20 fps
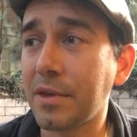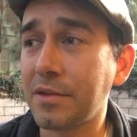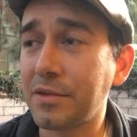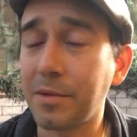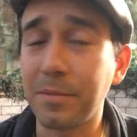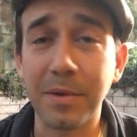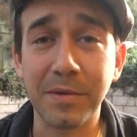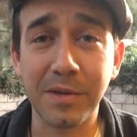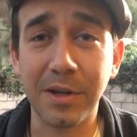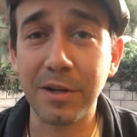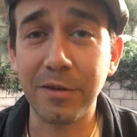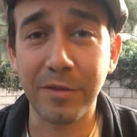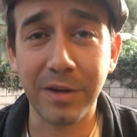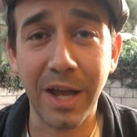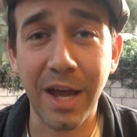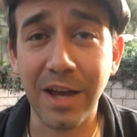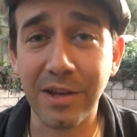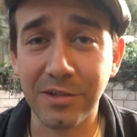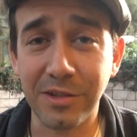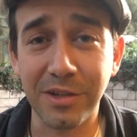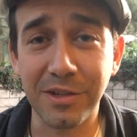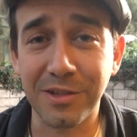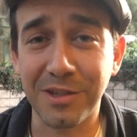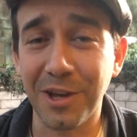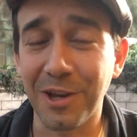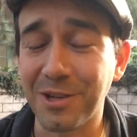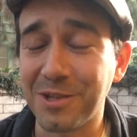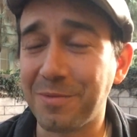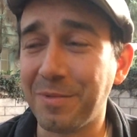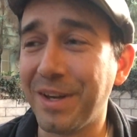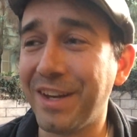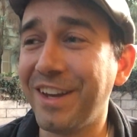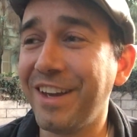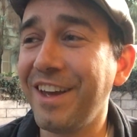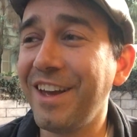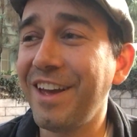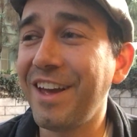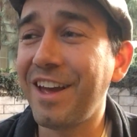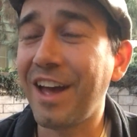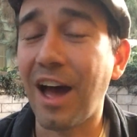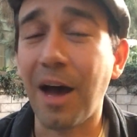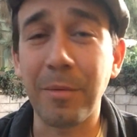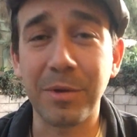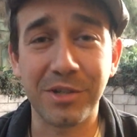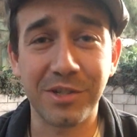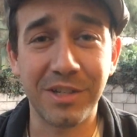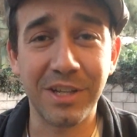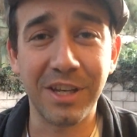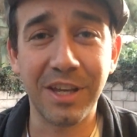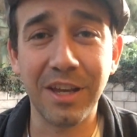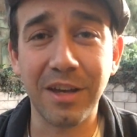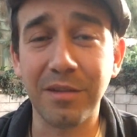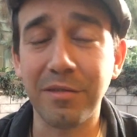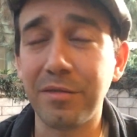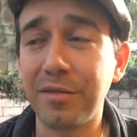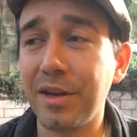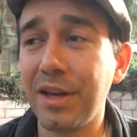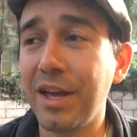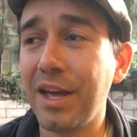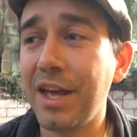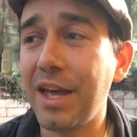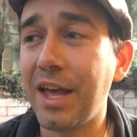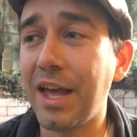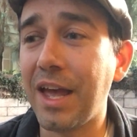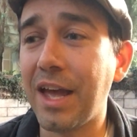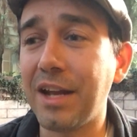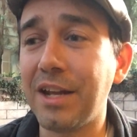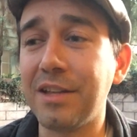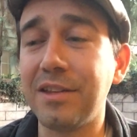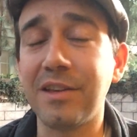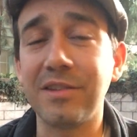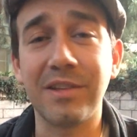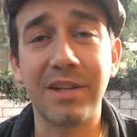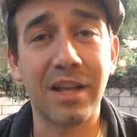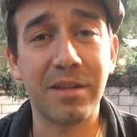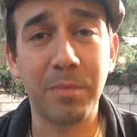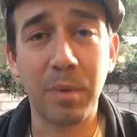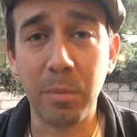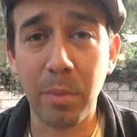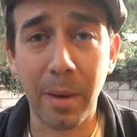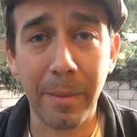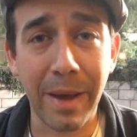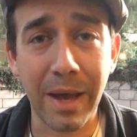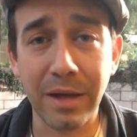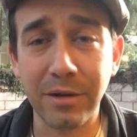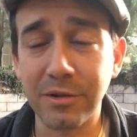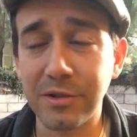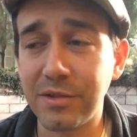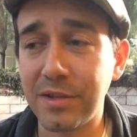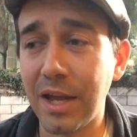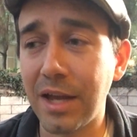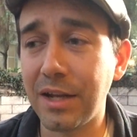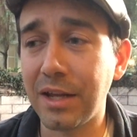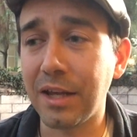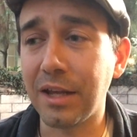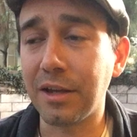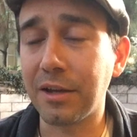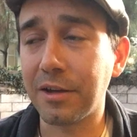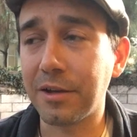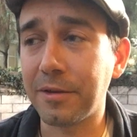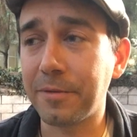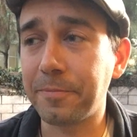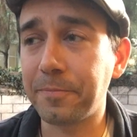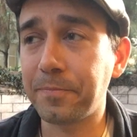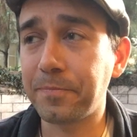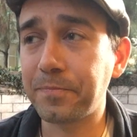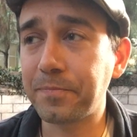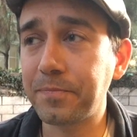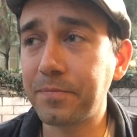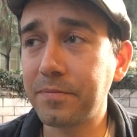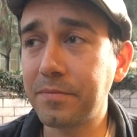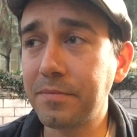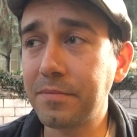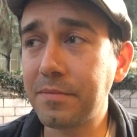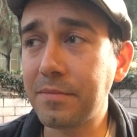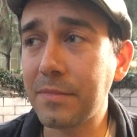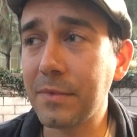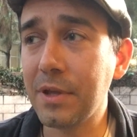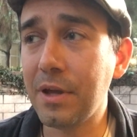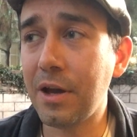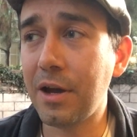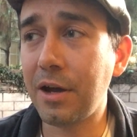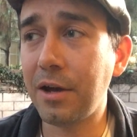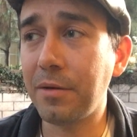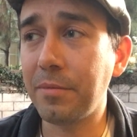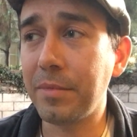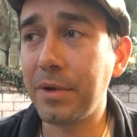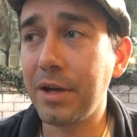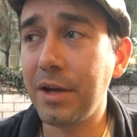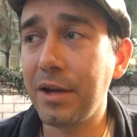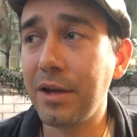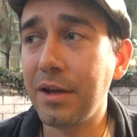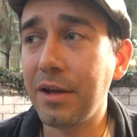sometimes I don't even ask. He just tells me how much to give. And it doesn't have to be by my understanding. I'm